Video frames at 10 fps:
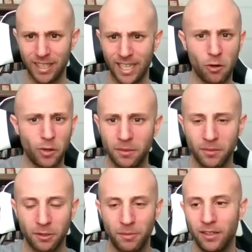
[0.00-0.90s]

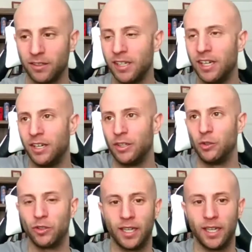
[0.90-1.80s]
Joachim Kamel, you
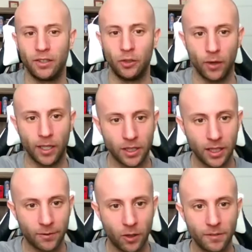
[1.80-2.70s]
look at Juraj
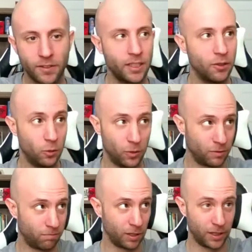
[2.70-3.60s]
Slavkovsky,
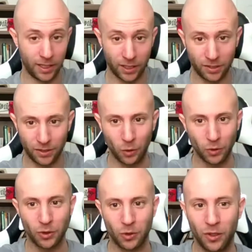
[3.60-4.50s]
who's the leading
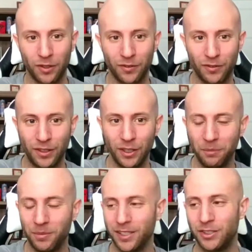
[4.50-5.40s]
goal scorer of the
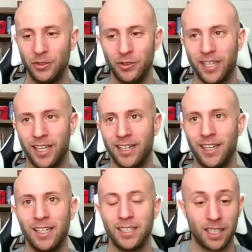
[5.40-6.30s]
Olympics. You look at
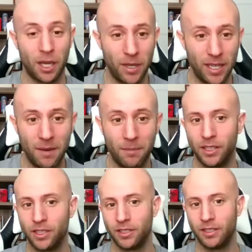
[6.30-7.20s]
Simon
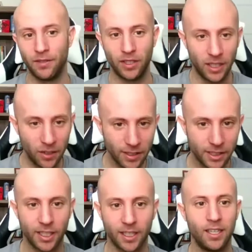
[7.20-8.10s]
Nemec, David
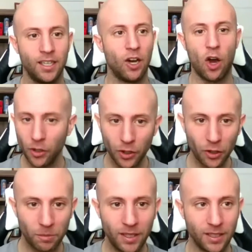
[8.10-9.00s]
Jiricek, all
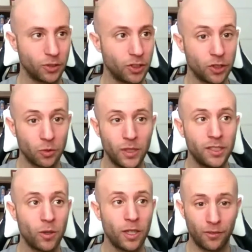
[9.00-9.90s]
Europeans, which is a
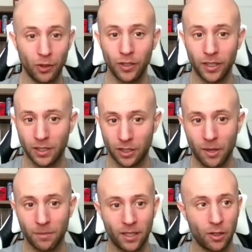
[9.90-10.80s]
reason why if you look at the
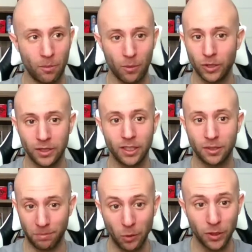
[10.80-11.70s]
top 10 on most
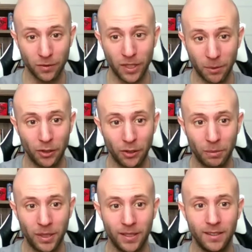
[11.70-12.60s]
lists, most of them are
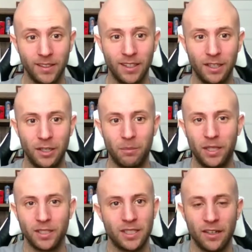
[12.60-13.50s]
European,
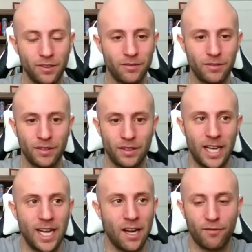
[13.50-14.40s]
because
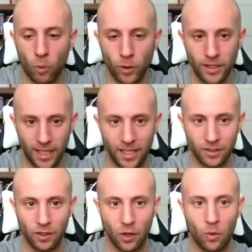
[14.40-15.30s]
they have more data
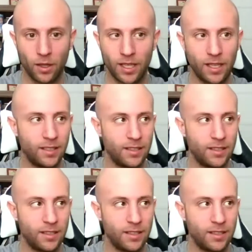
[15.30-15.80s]
to go on.